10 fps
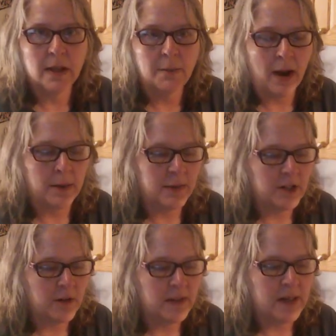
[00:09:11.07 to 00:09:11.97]
So I bought a
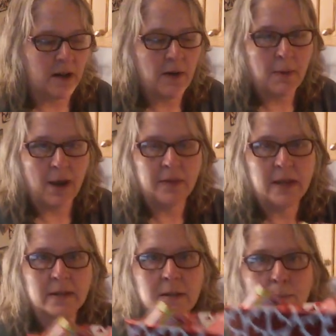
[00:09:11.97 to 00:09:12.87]
bunch of stuff. I bought these